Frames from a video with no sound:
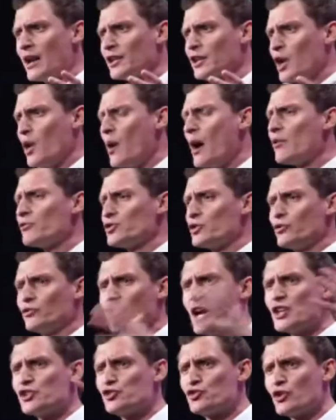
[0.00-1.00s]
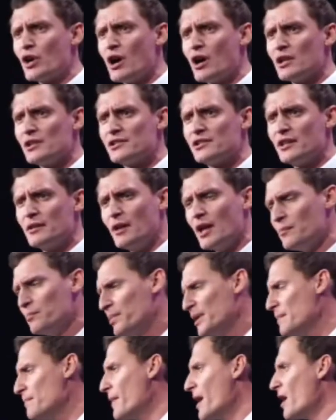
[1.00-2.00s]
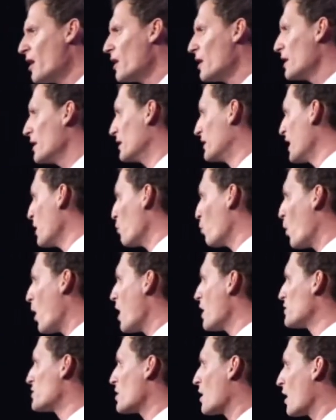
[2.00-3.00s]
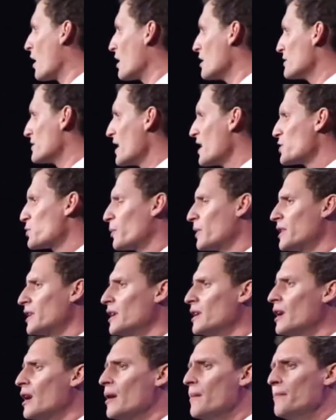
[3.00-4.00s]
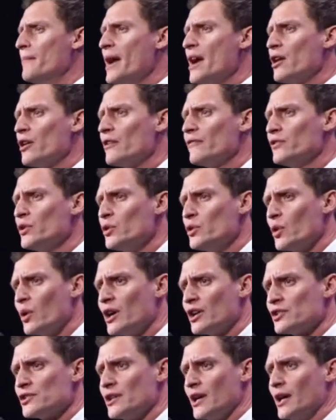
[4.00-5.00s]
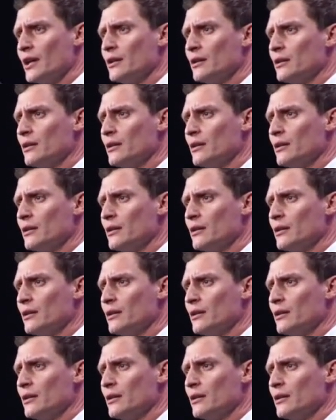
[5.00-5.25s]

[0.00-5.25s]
it. Go out to restaurants and be merry and get wontons. That's what the mayor of New York said.